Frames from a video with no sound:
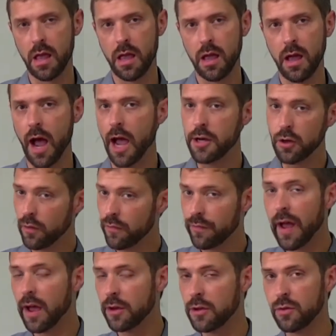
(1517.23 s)
I don't
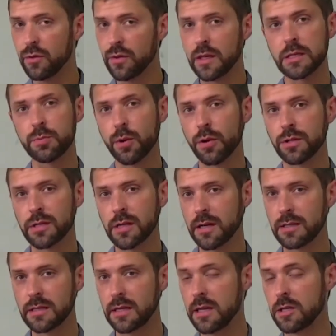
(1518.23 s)
value this person
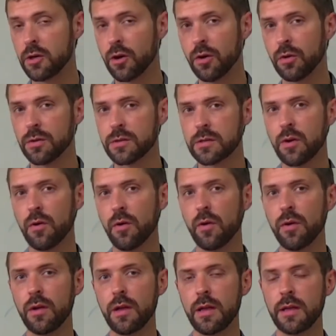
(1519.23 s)
as an eternal soul.
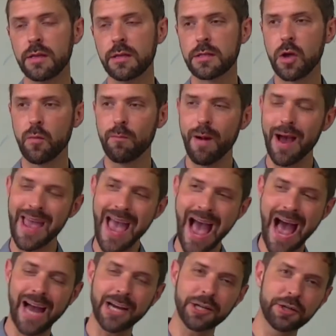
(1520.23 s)
So my
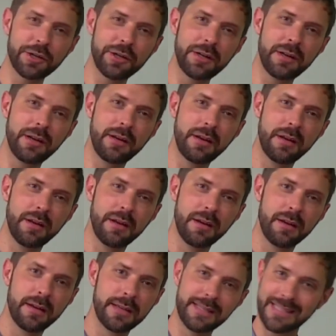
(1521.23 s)
action
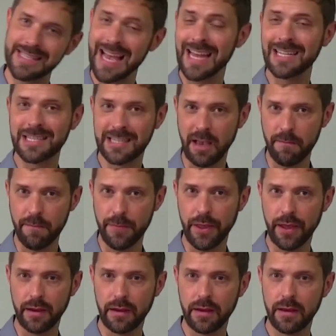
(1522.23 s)
said something.
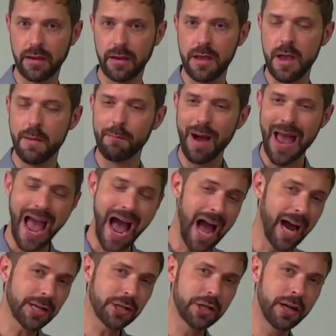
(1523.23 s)
My
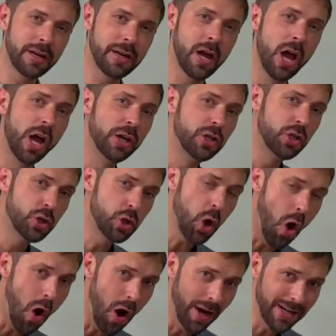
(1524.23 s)
action
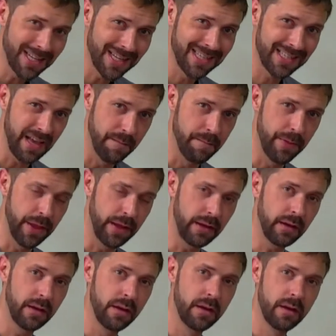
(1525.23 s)
taught something.
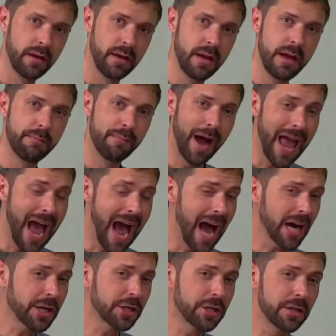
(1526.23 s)
My
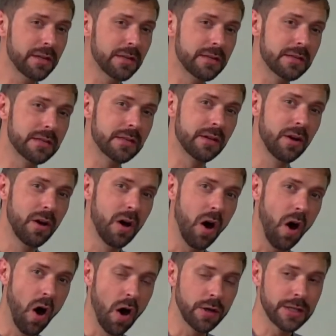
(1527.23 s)
actions
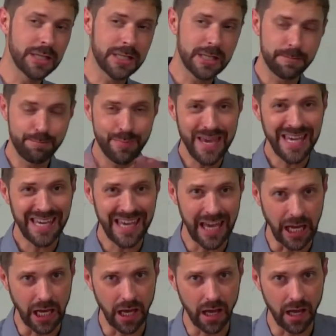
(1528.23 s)
are speaking.